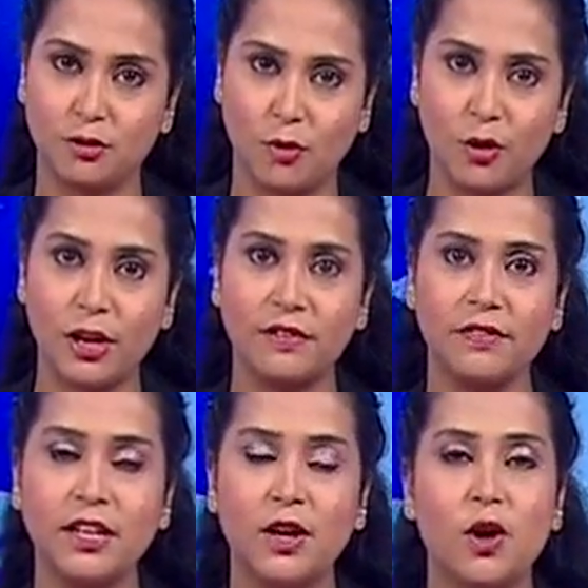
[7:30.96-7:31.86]
tomorrow
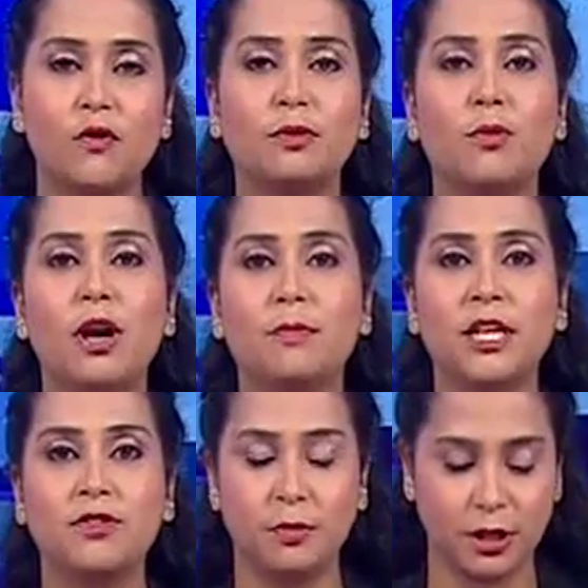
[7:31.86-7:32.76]
evening with more
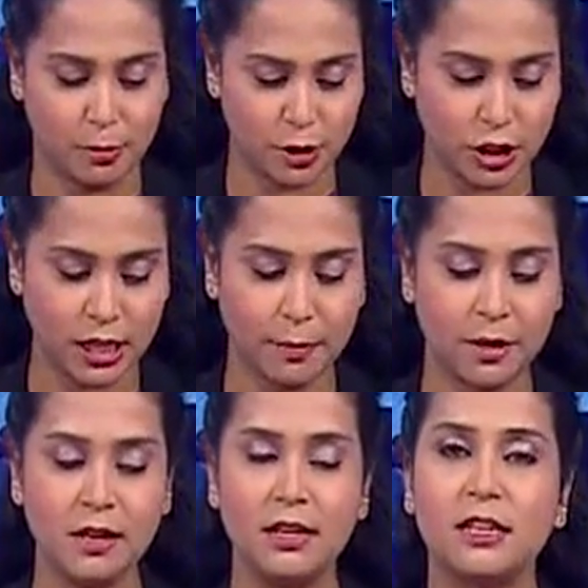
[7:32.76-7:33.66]
updates from the commercial
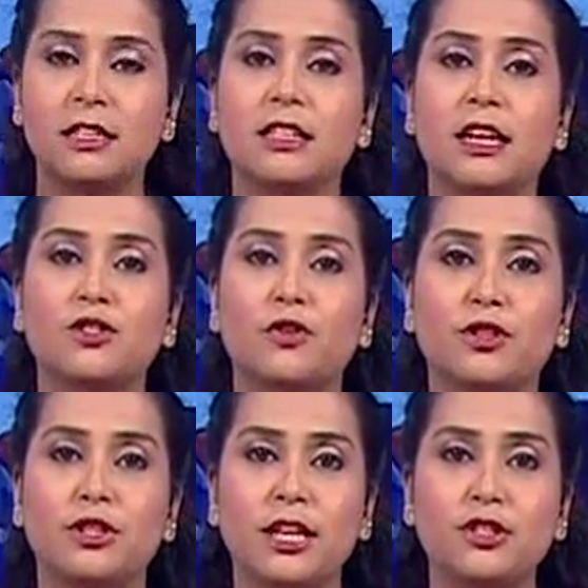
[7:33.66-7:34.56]
capital. Till then, it's over to
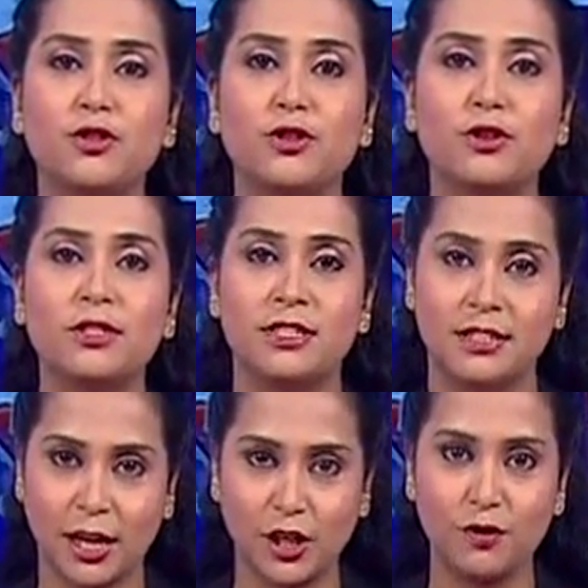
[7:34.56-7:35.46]
Delhi Studios.
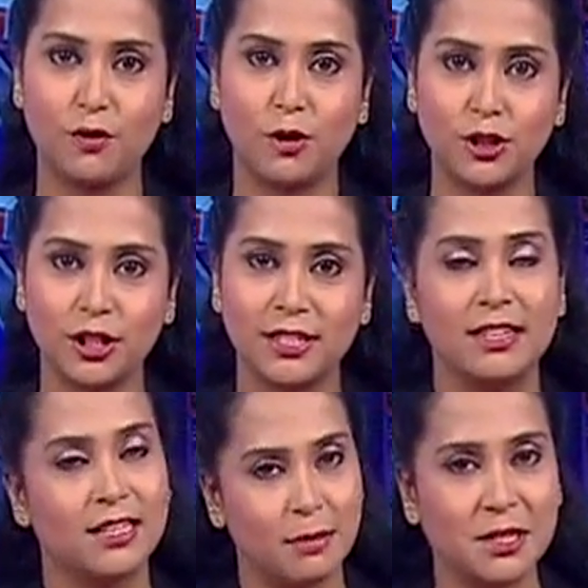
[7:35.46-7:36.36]
Thank you for watching.
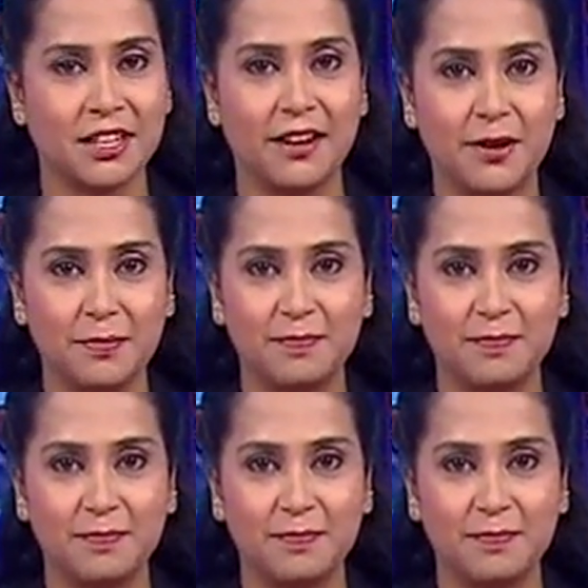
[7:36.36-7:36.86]
Namaskar.